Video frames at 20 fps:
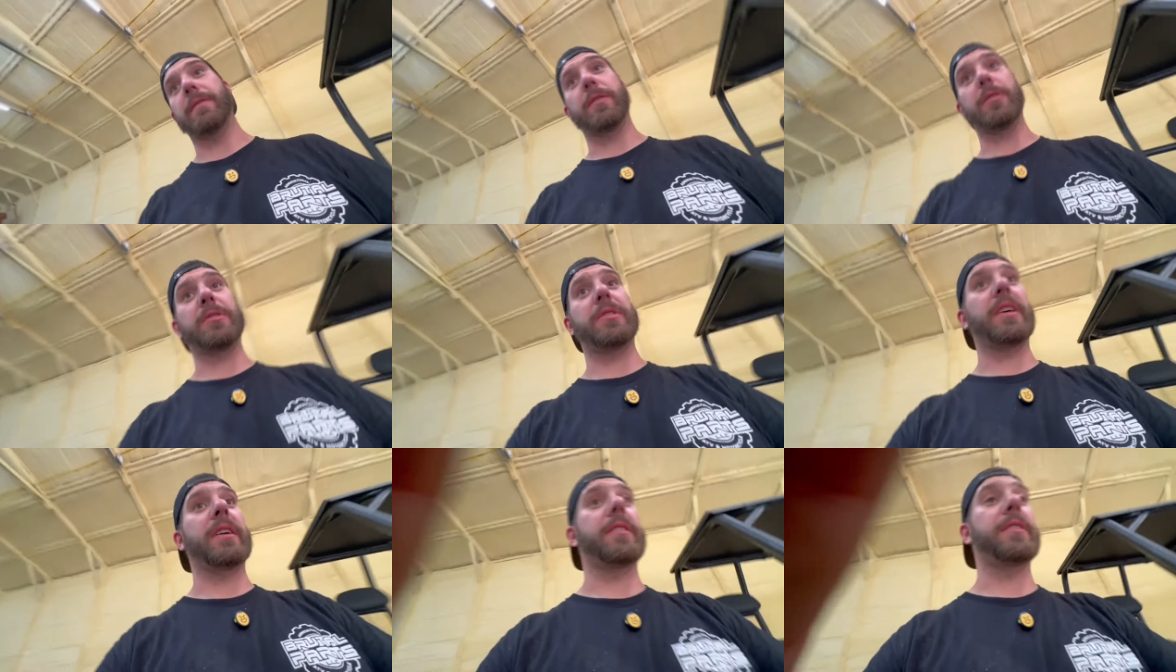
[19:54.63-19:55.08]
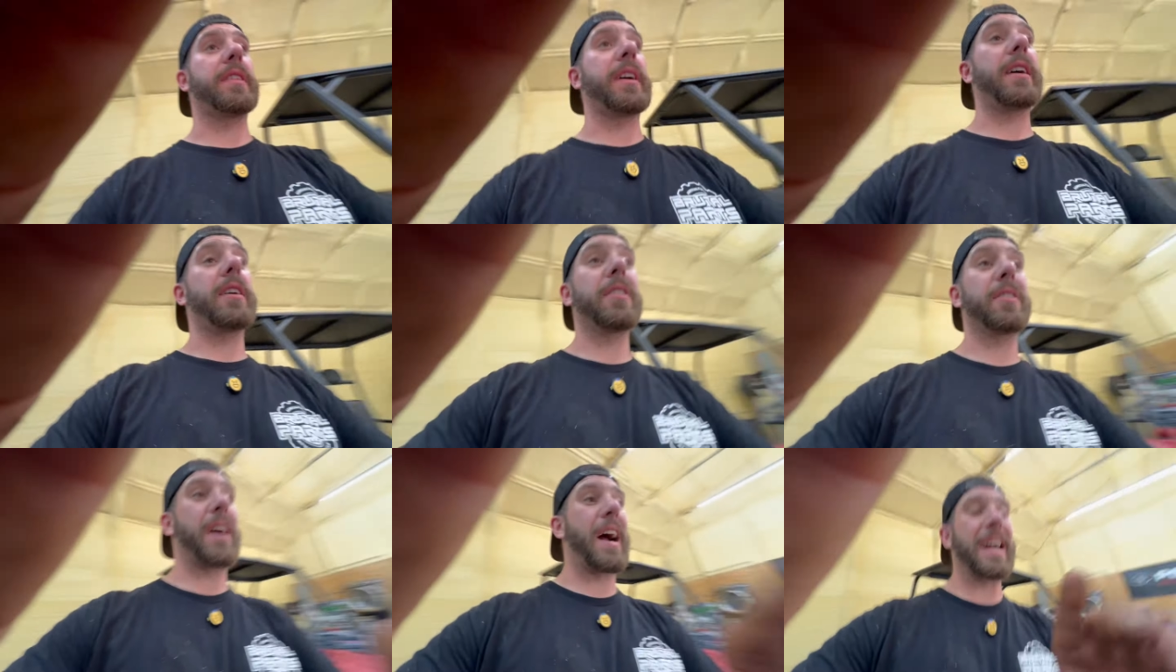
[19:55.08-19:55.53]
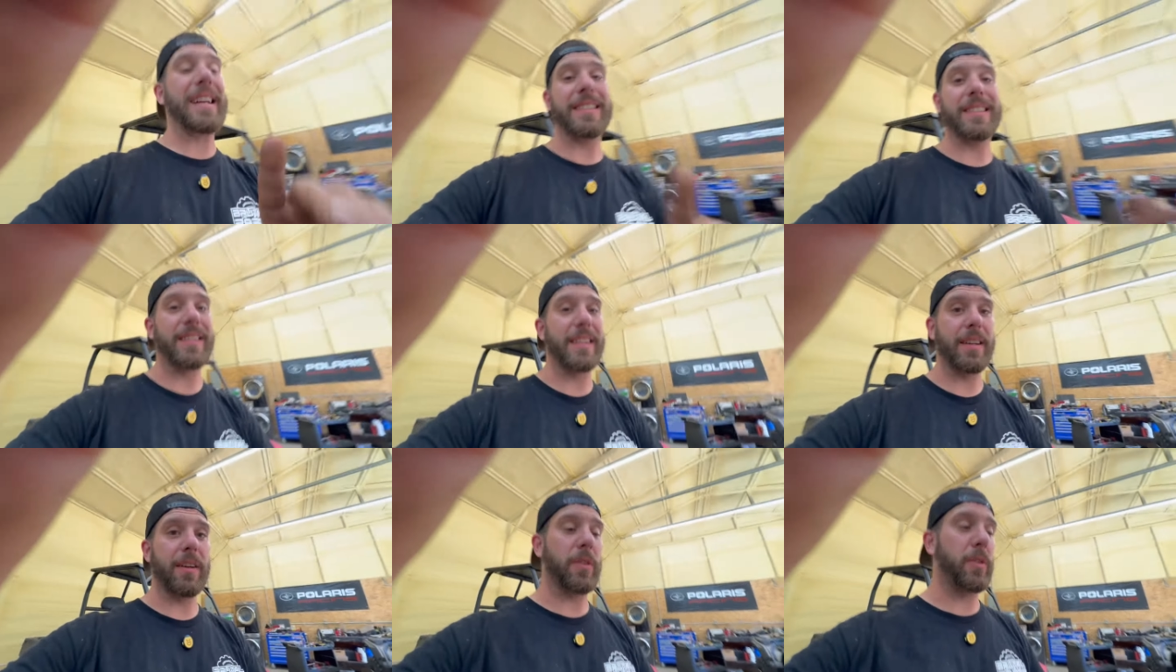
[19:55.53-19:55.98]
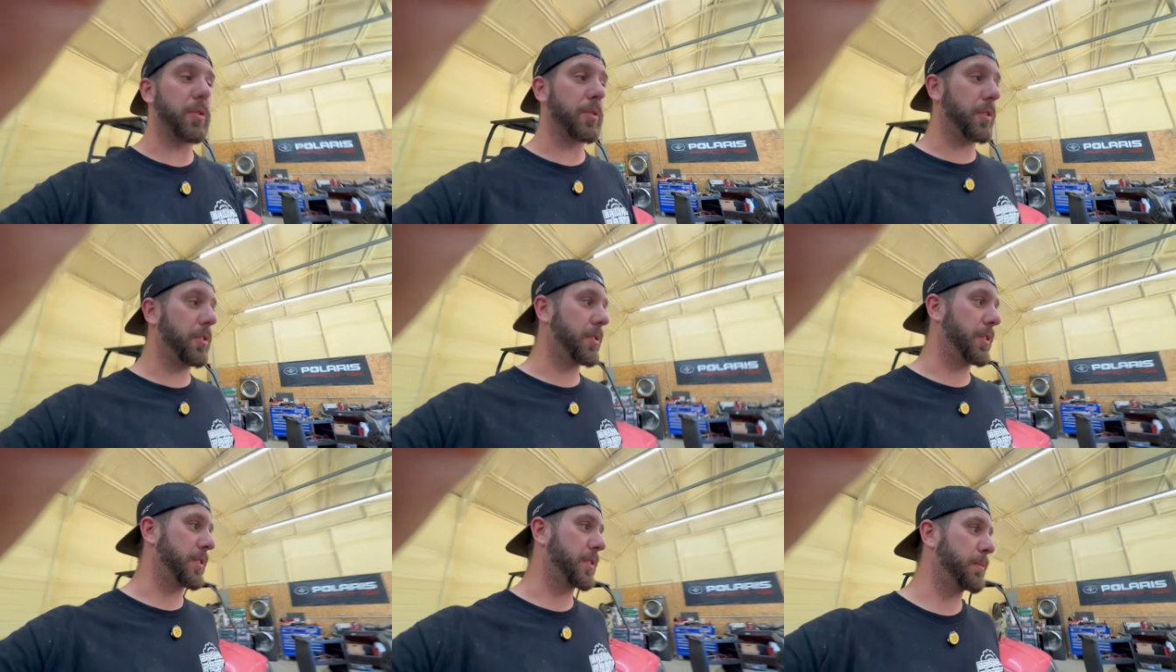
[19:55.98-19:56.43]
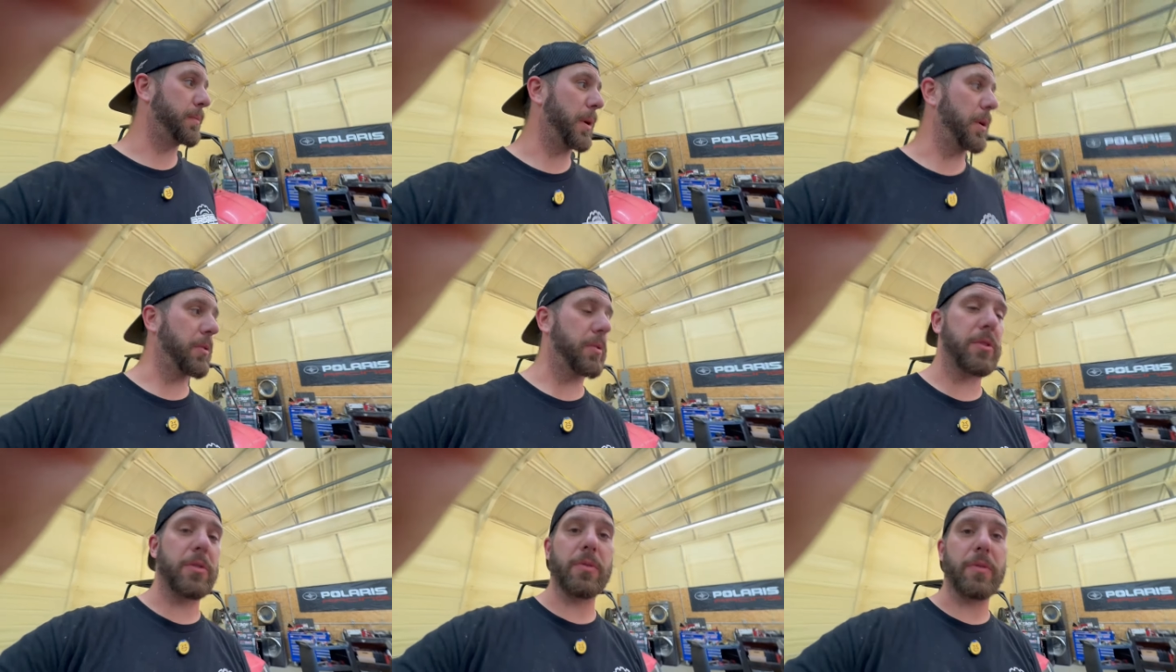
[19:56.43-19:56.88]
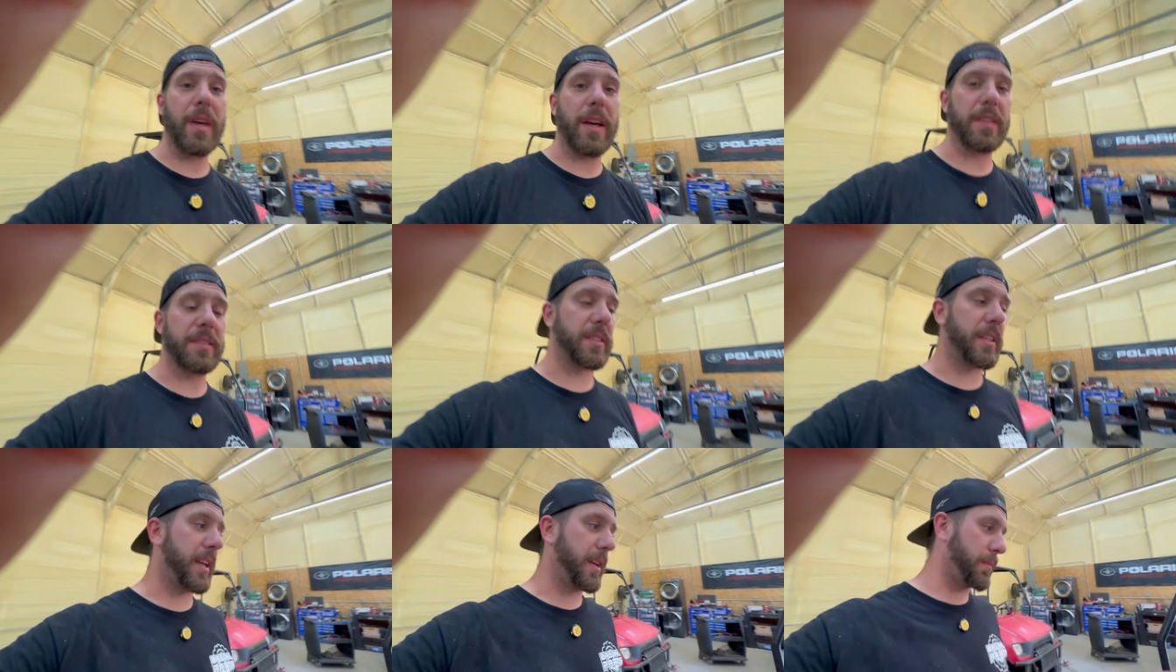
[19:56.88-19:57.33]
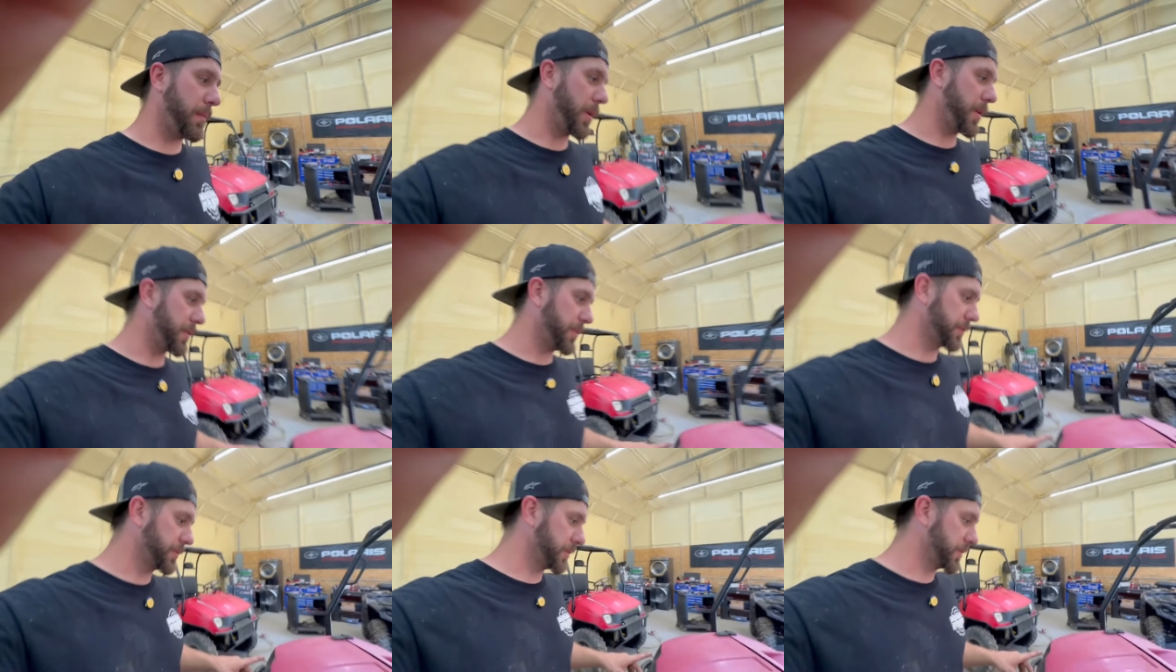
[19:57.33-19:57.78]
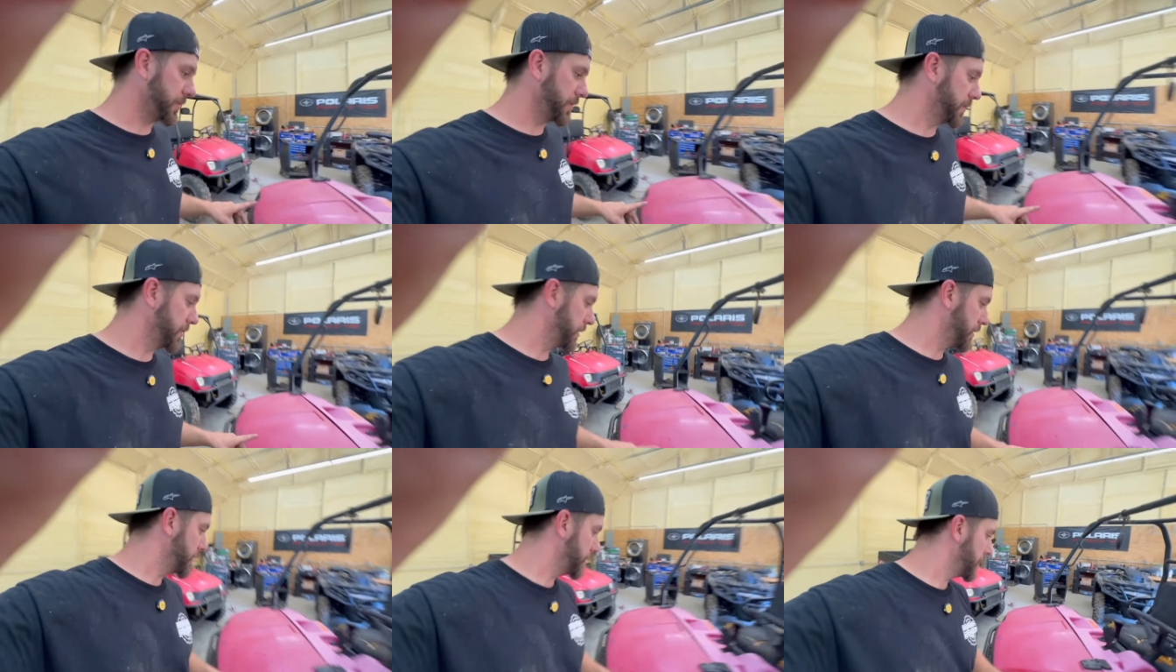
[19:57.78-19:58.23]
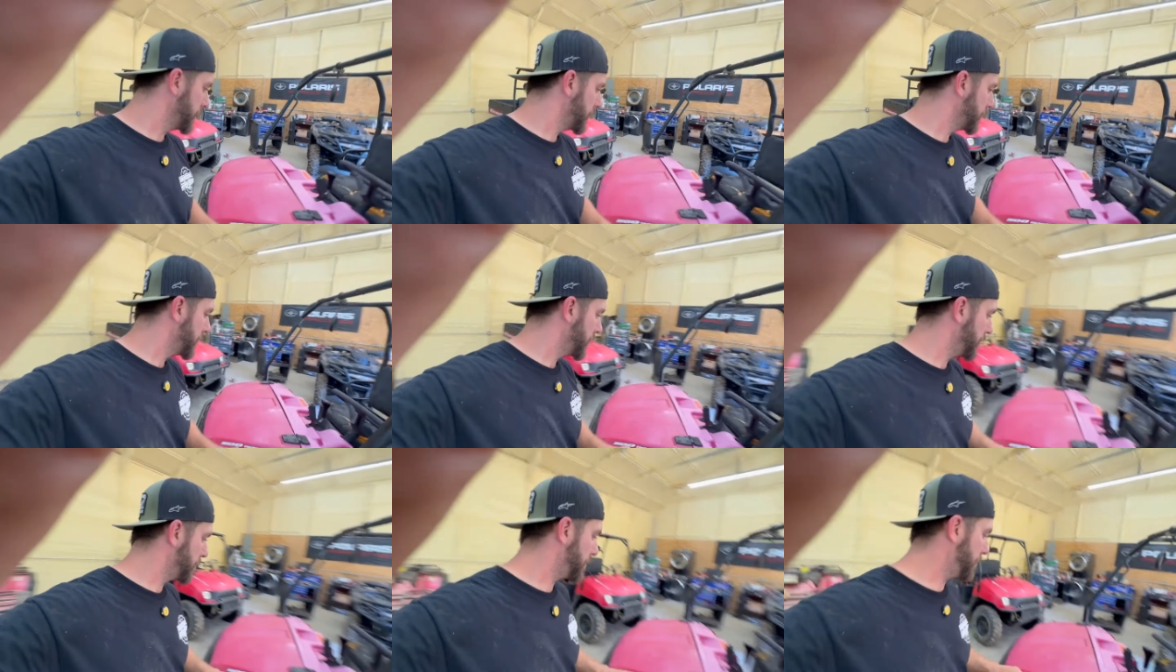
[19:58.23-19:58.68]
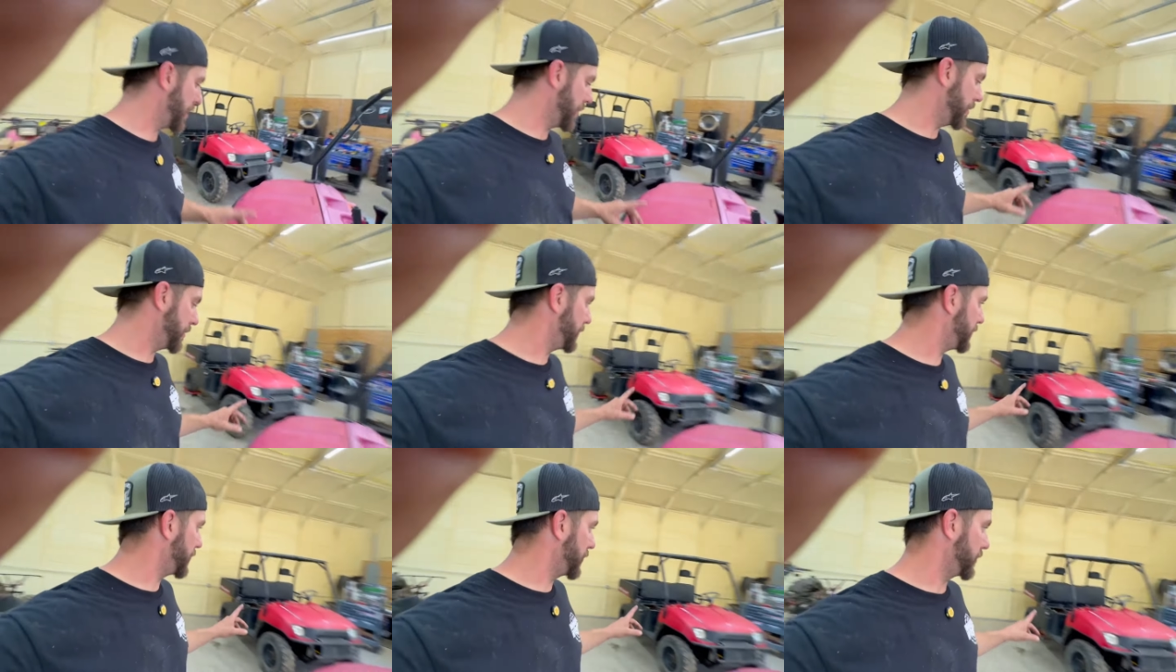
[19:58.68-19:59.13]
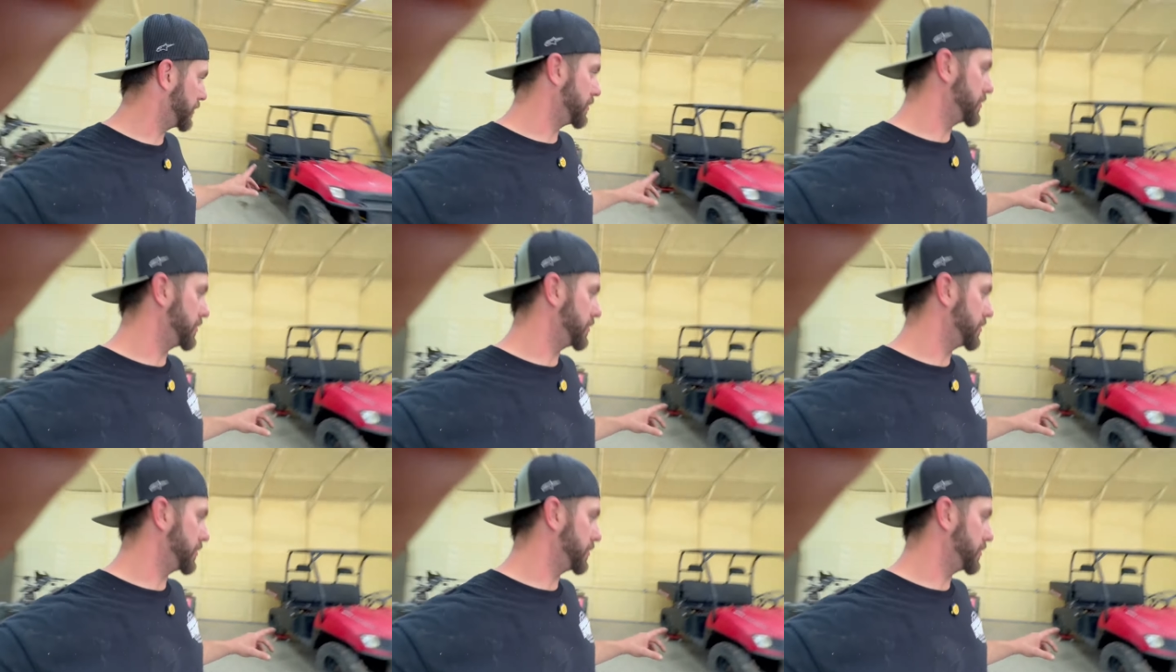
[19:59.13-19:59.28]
for sale. They are identical units, both two thousand eight models, both fuel